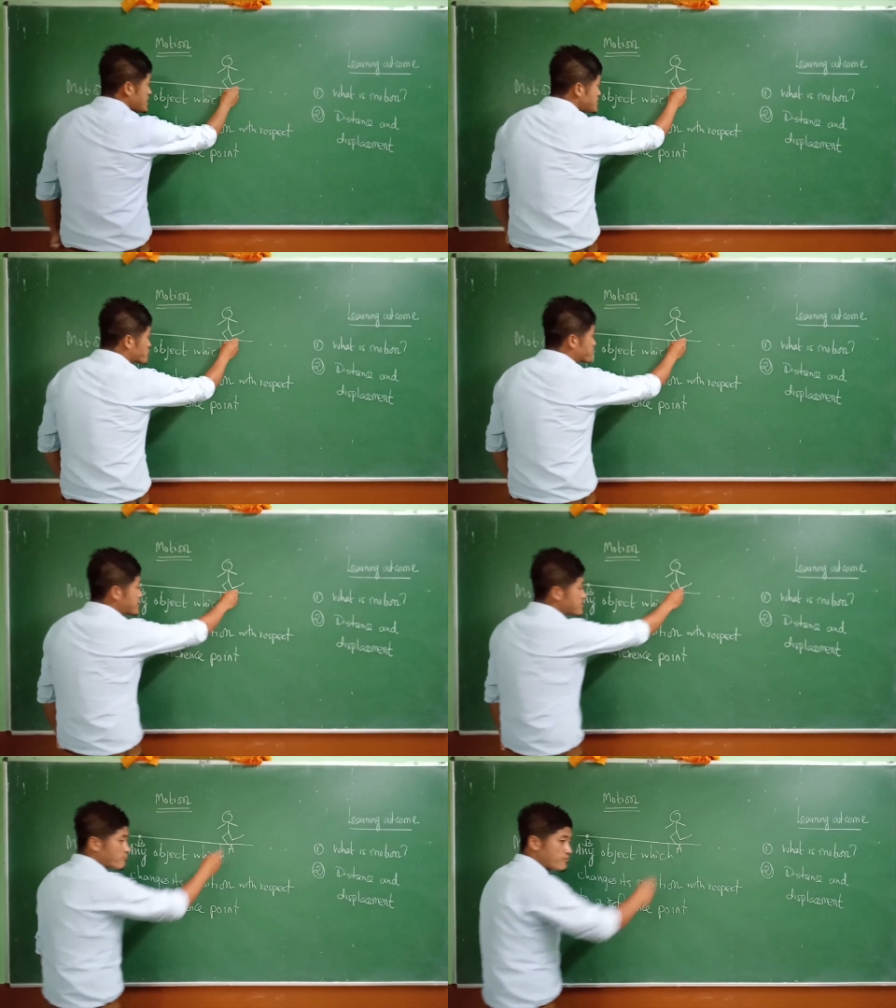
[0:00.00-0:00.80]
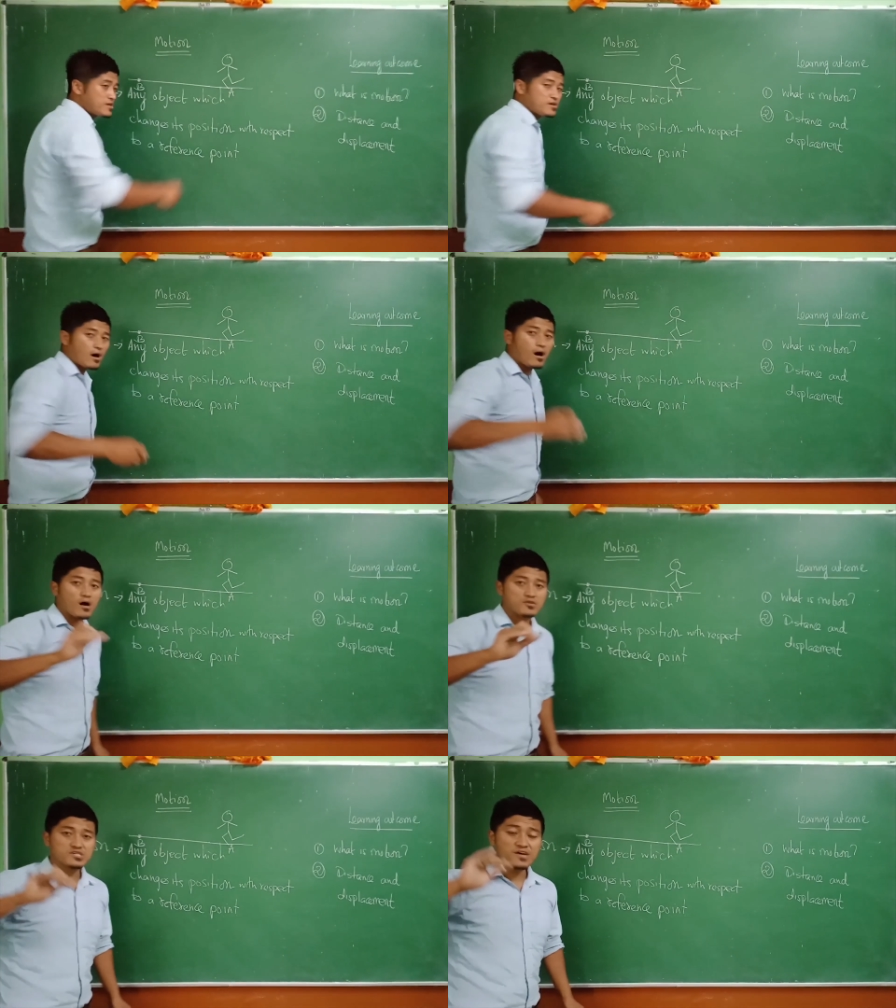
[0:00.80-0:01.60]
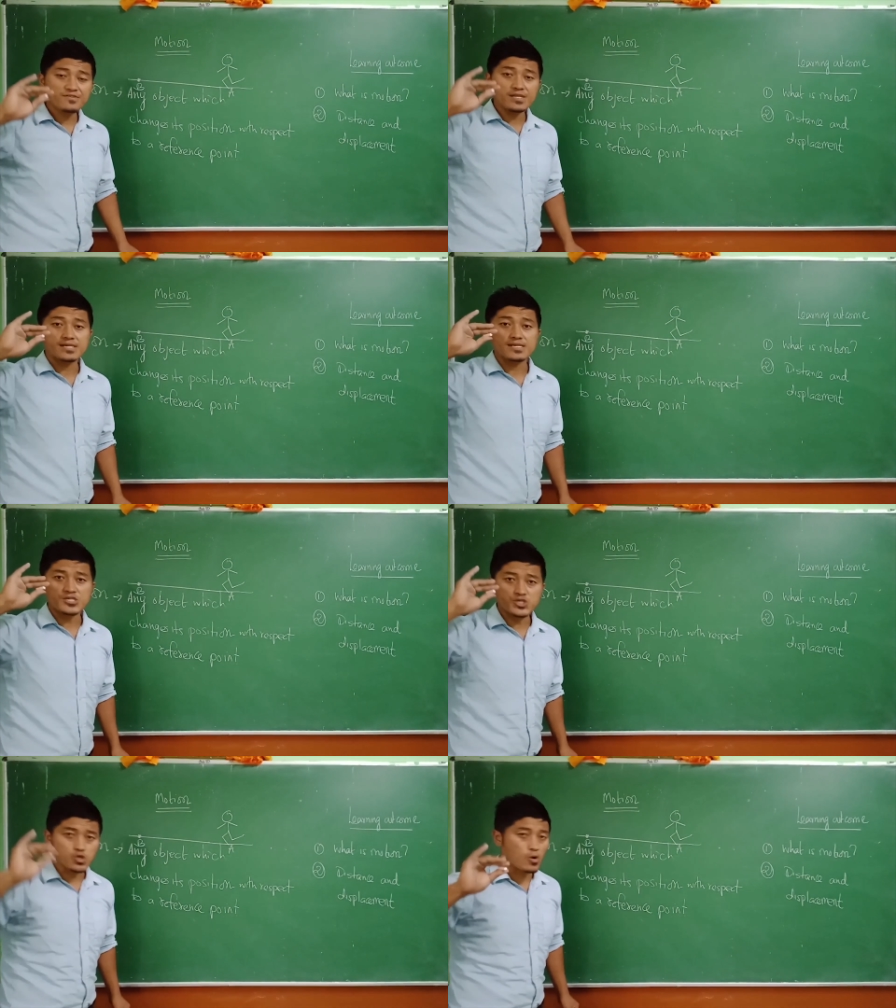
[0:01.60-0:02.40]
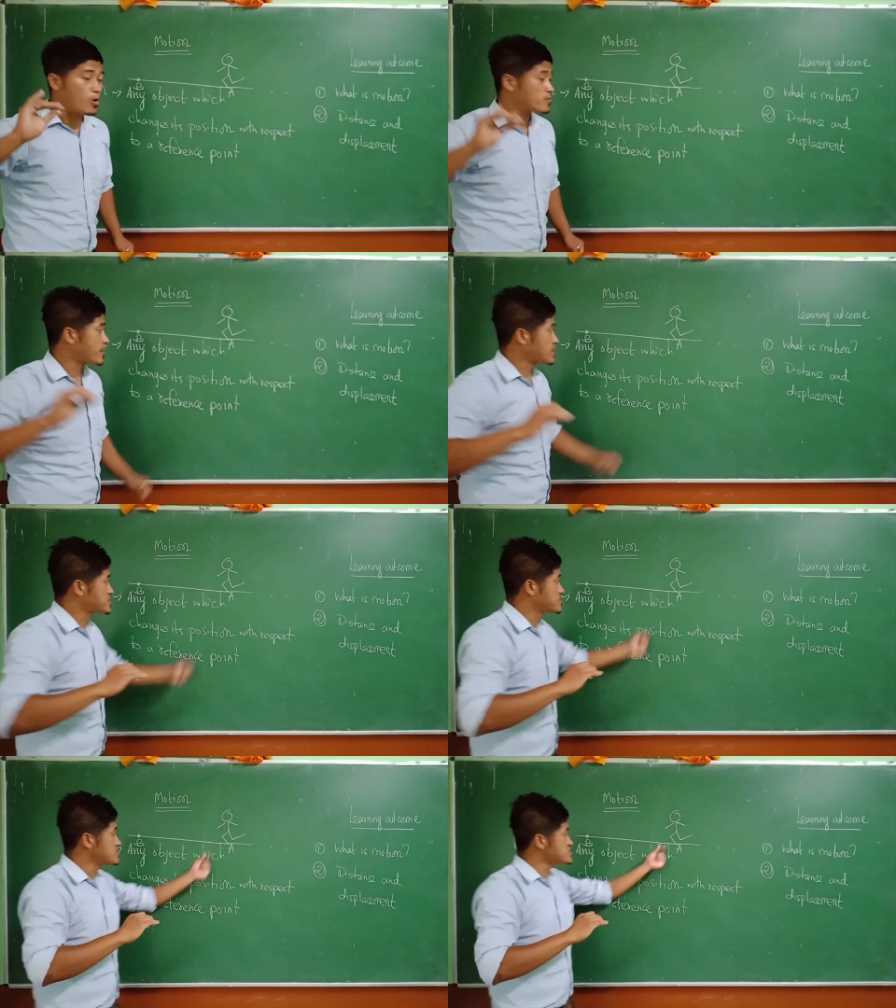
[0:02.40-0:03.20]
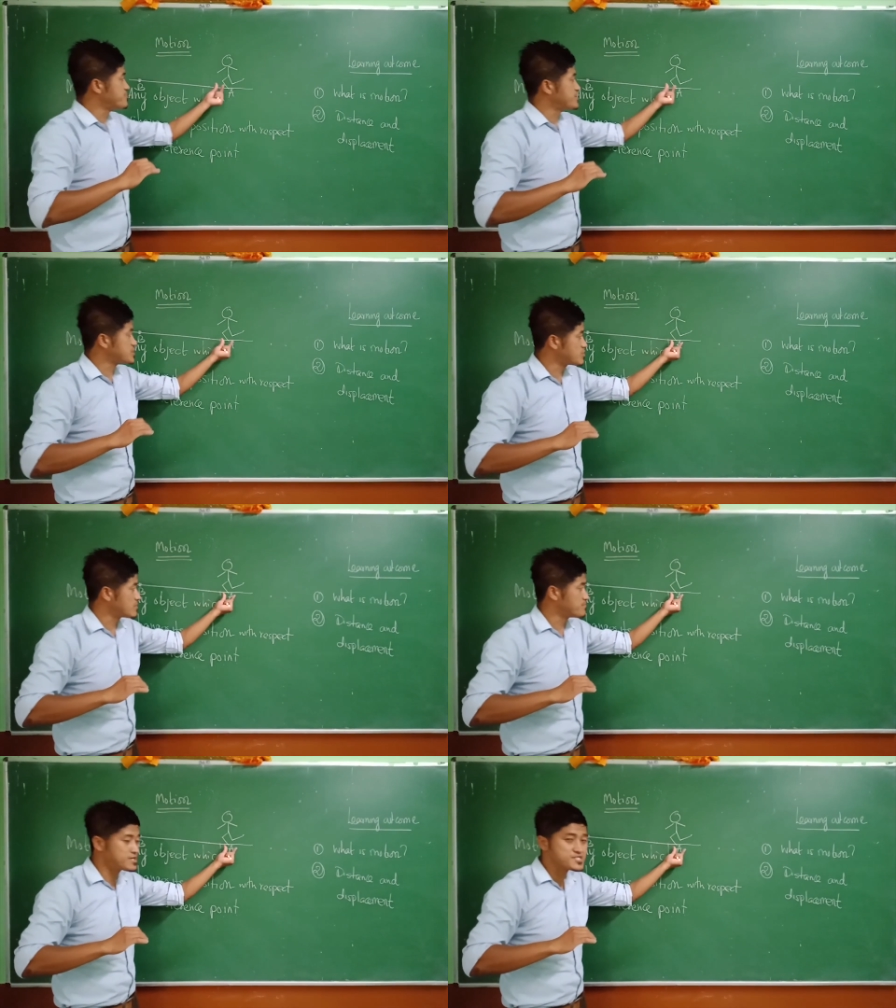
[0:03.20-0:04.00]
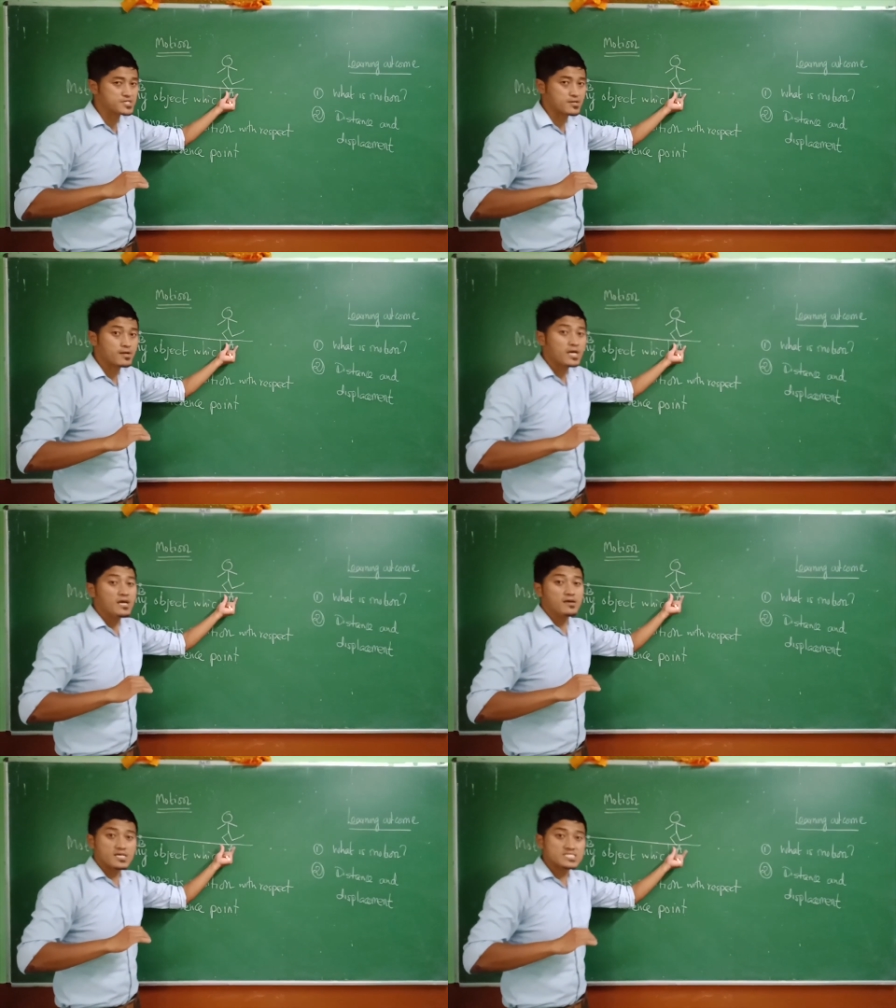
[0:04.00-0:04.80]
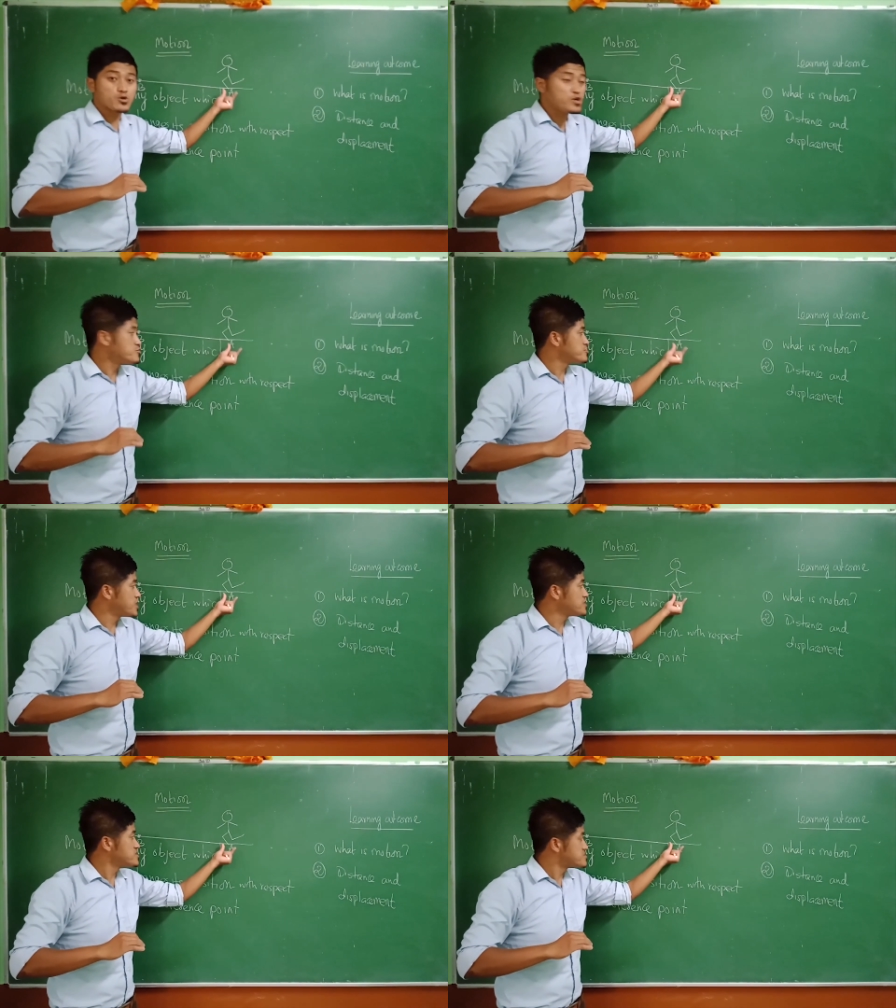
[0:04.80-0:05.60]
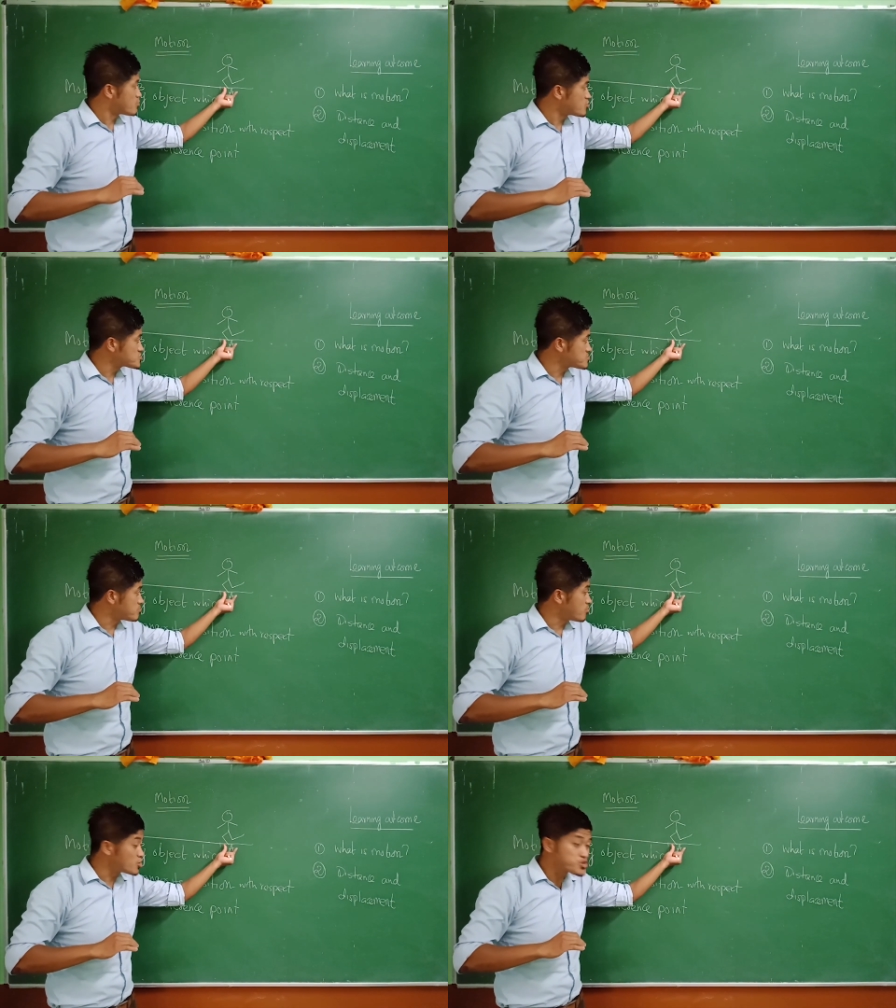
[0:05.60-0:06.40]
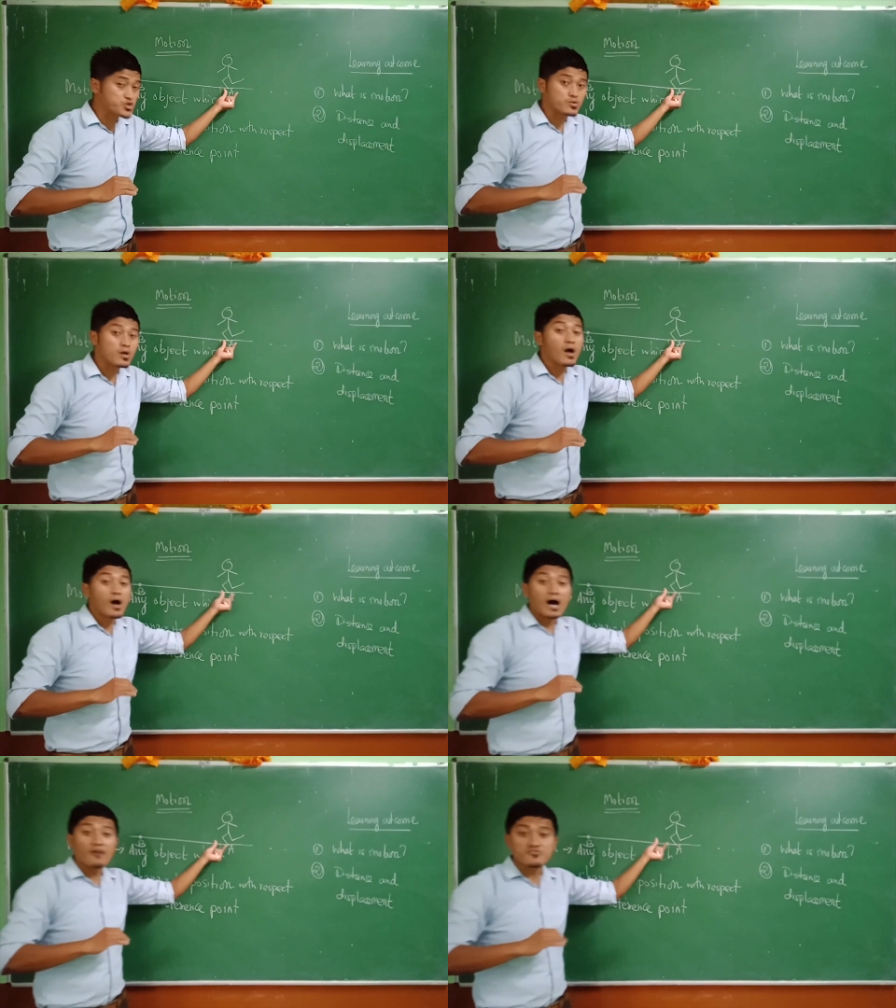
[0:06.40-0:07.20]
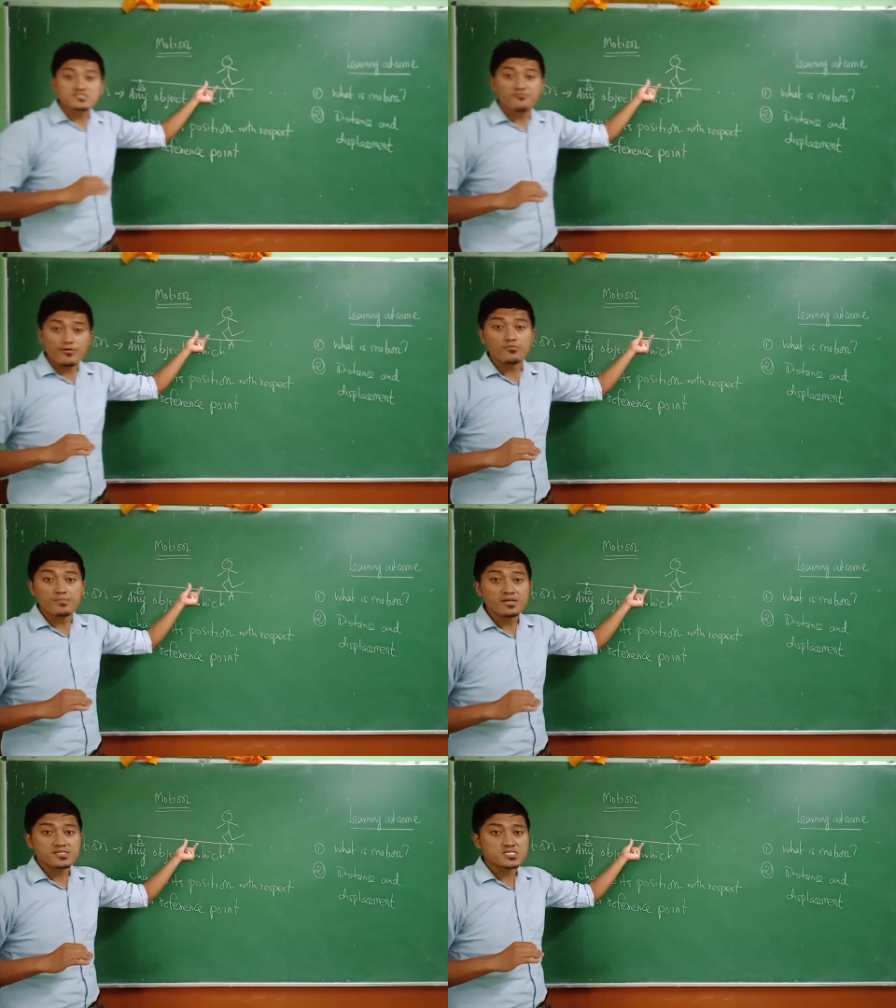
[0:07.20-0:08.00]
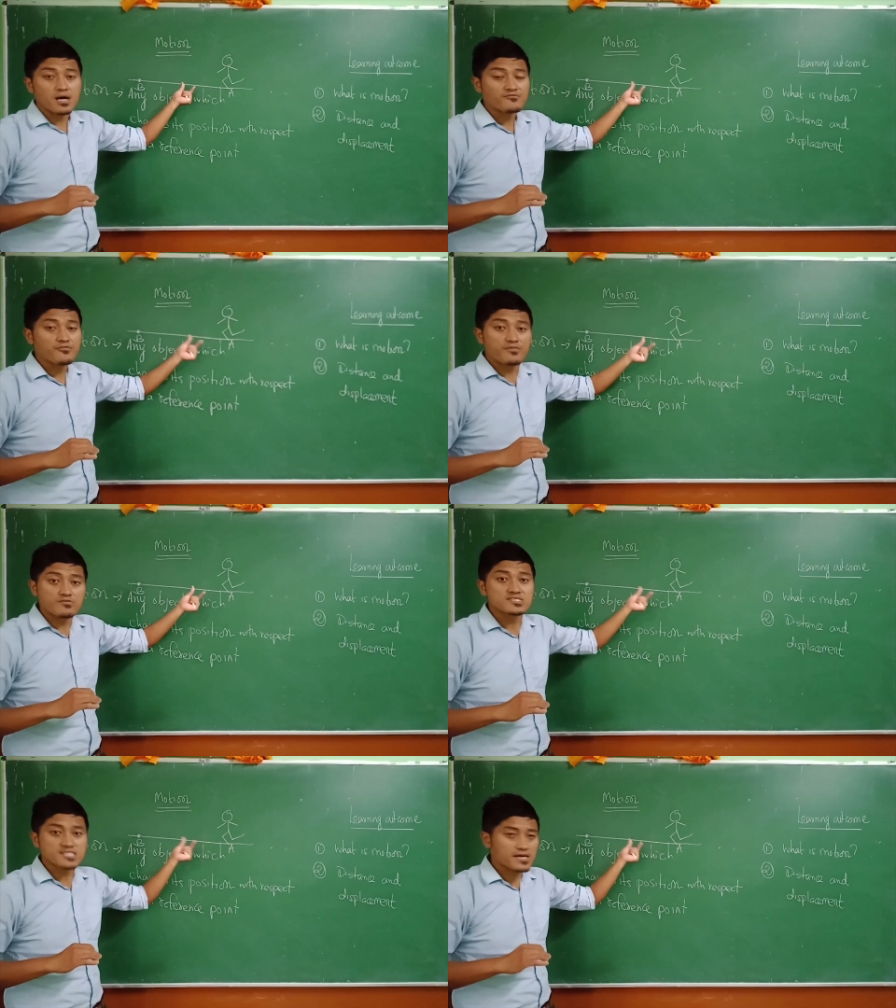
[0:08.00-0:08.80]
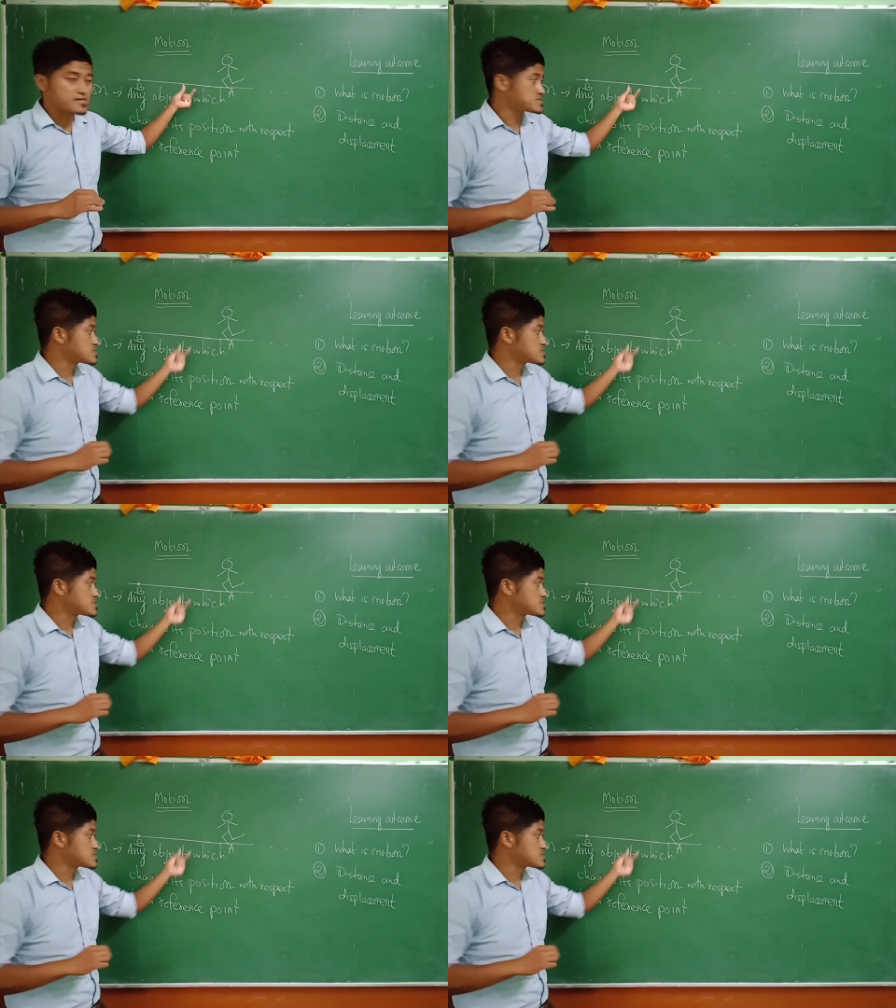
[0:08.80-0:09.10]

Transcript: A to B, we are definitely sure that this particular person is going to change his motion after a few minutes, after a few seconds.